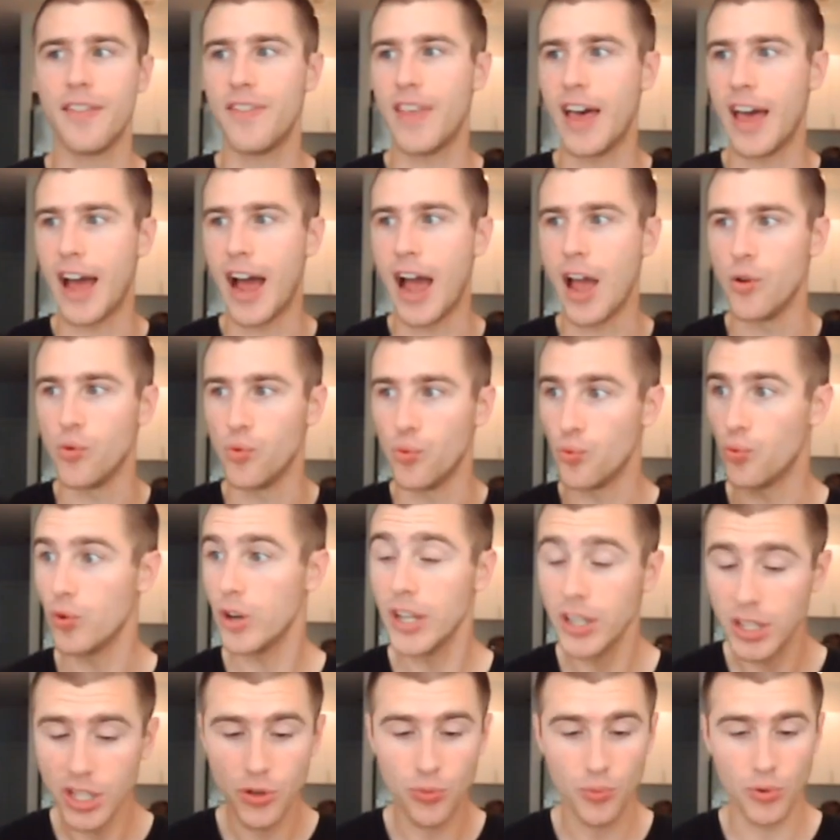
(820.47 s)
that I
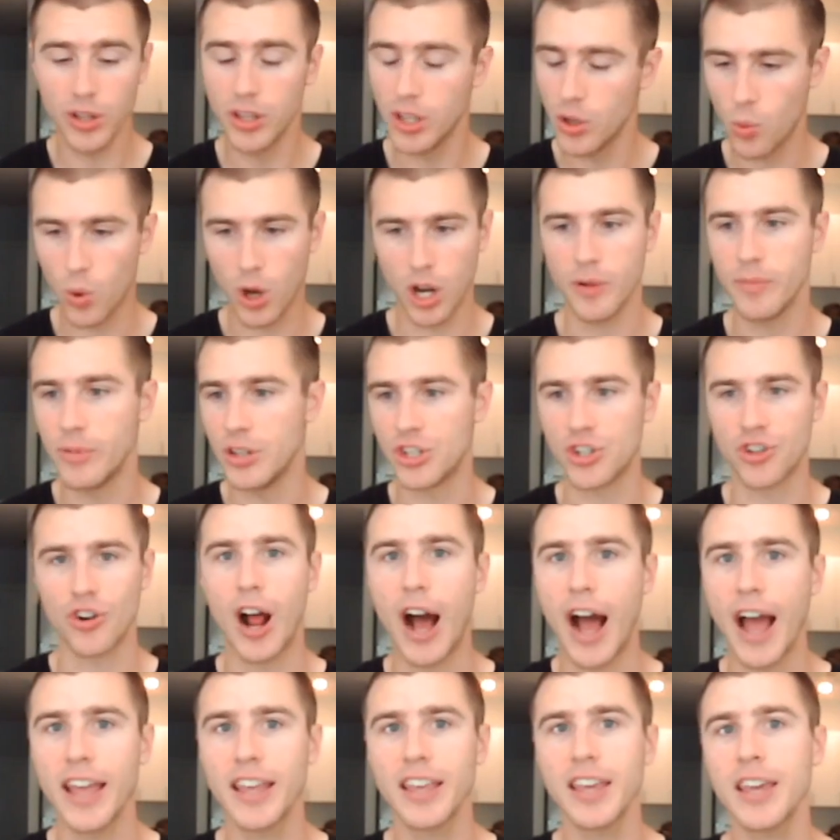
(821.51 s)
really, really want to be
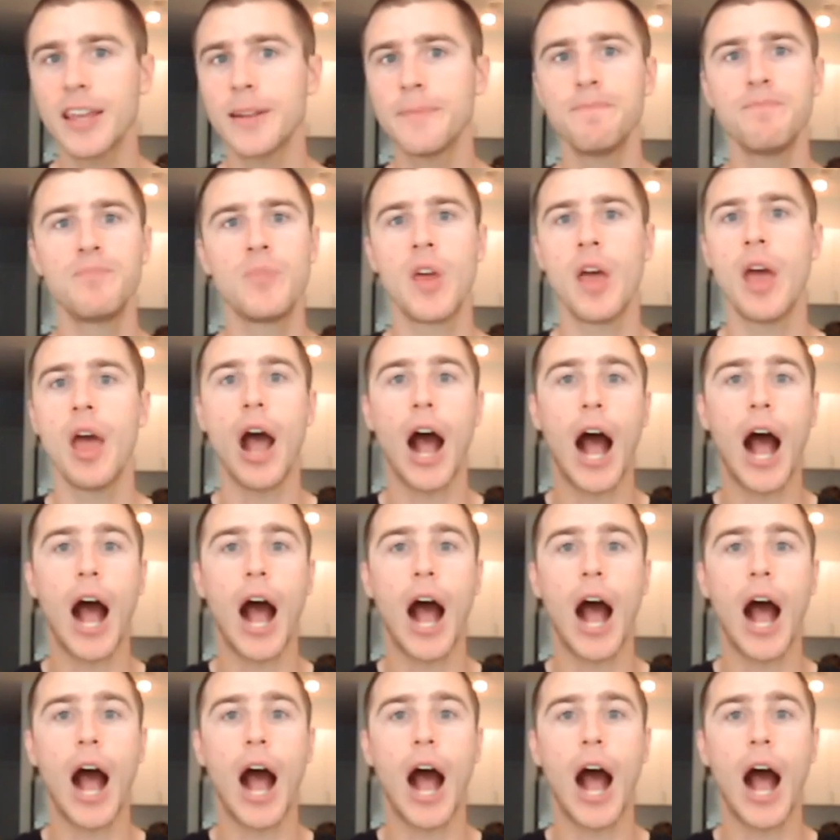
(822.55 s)
trying in,